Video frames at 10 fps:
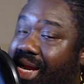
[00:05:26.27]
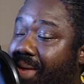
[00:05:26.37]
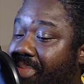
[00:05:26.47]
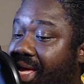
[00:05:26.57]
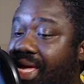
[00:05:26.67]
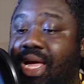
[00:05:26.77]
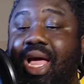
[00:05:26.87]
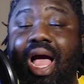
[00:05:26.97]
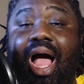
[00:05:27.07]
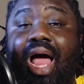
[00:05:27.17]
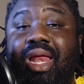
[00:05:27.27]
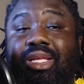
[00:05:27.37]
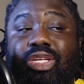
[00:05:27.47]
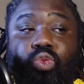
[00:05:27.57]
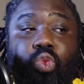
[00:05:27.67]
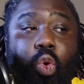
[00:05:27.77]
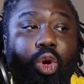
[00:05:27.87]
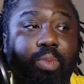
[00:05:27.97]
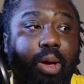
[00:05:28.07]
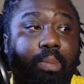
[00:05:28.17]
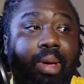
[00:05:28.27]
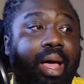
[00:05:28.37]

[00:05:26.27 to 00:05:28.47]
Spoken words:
than me, and that has woken me up.